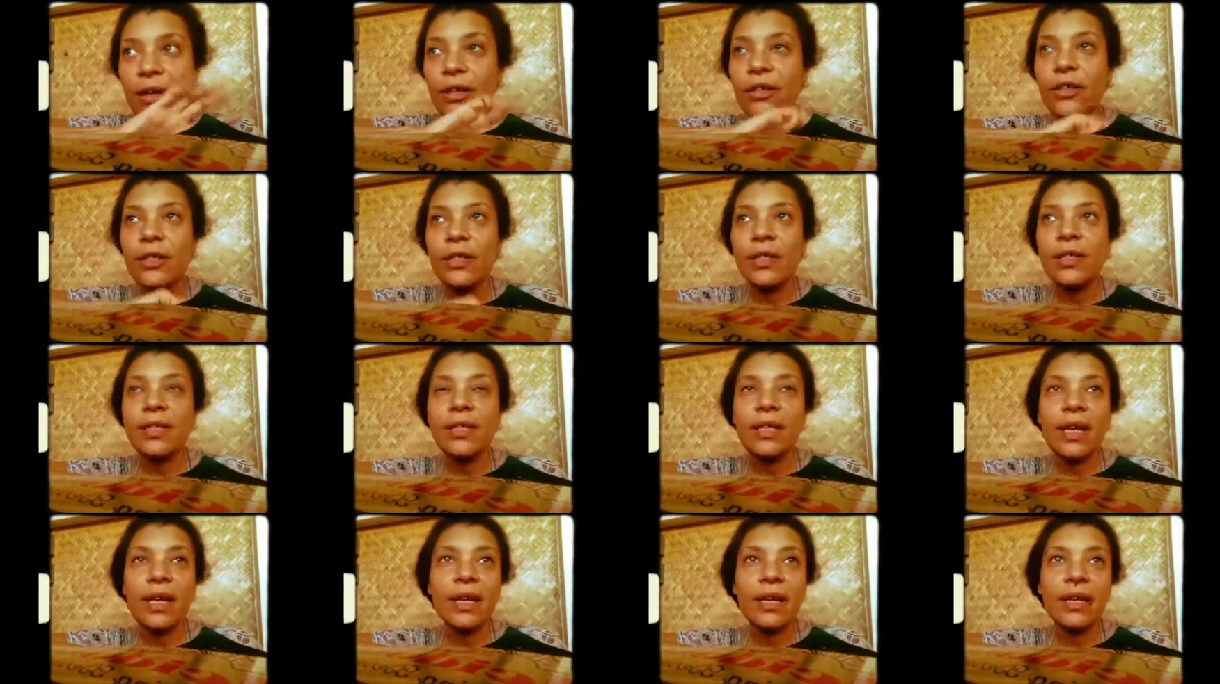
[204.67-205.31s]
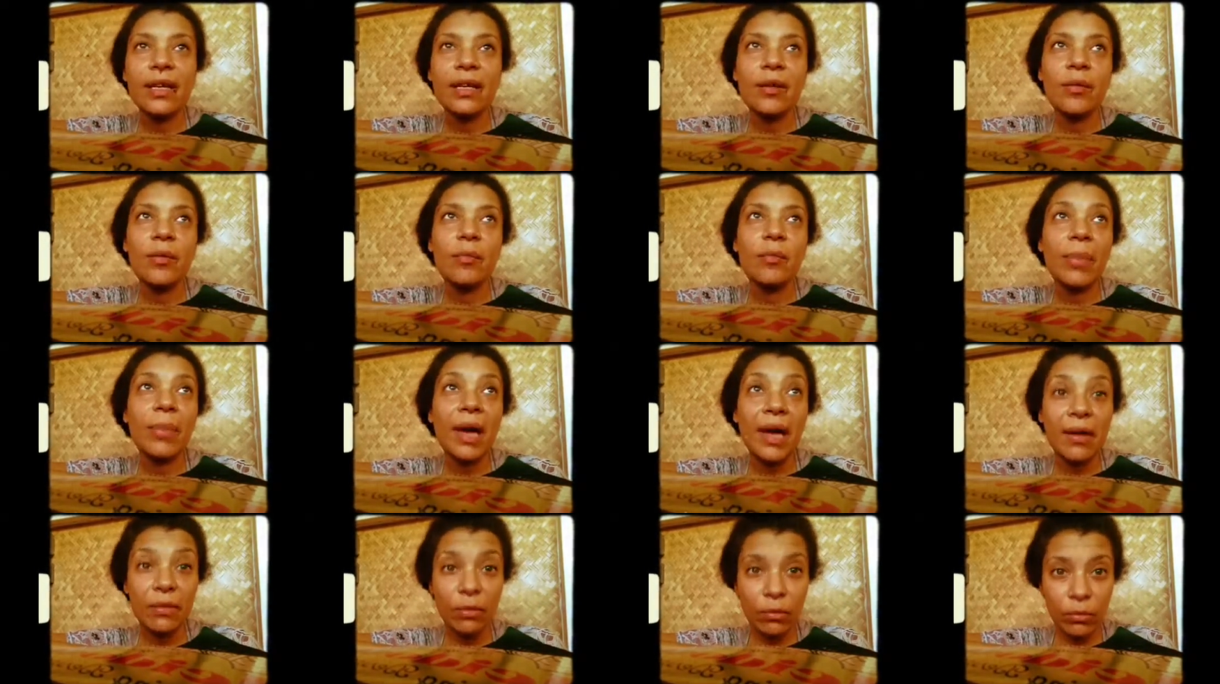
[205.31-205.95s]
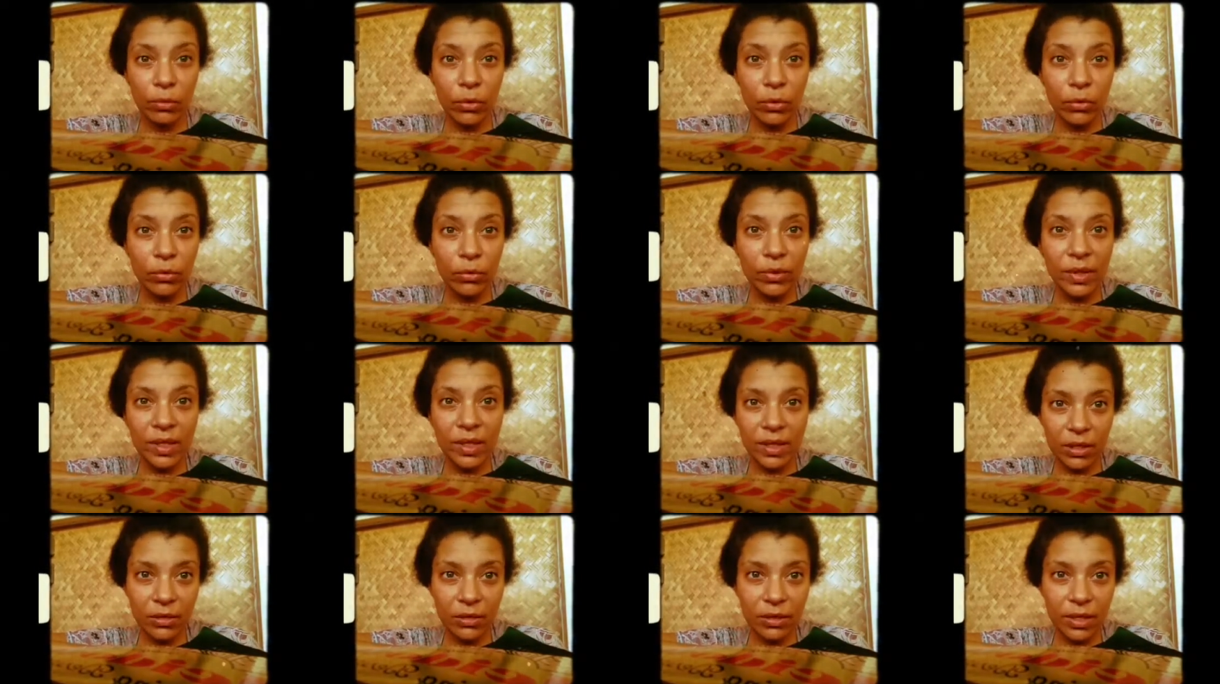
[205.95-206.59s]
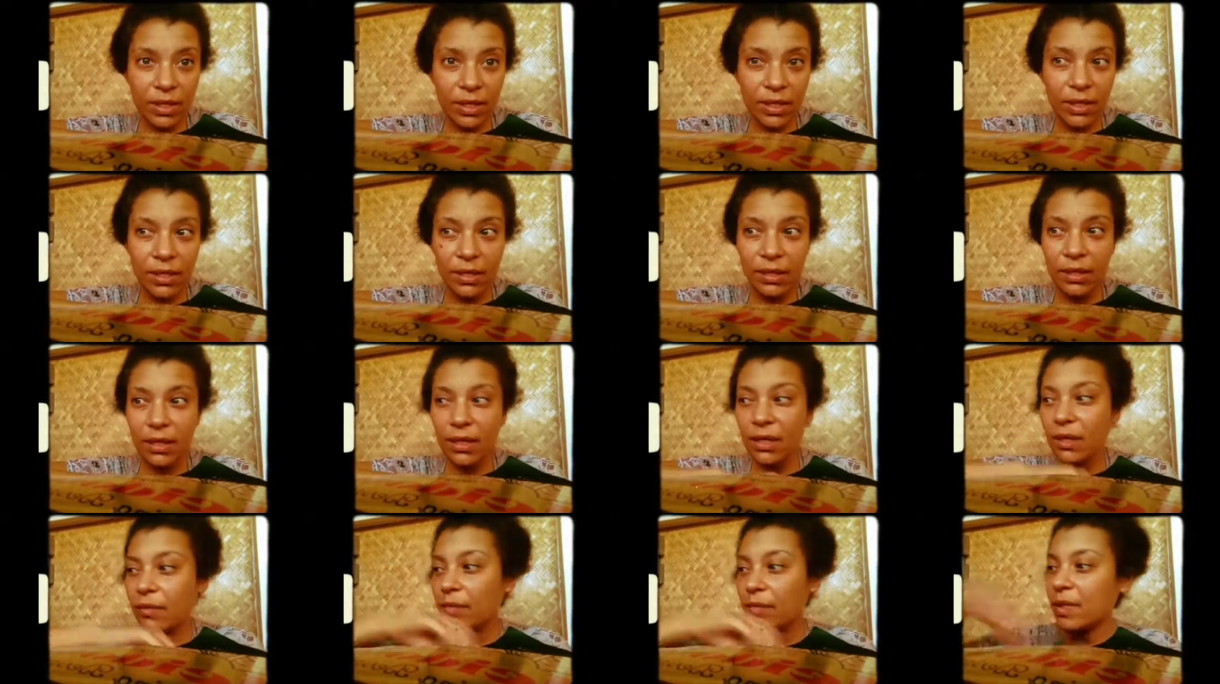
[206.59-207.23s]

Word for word: Just take it by the root, seriously,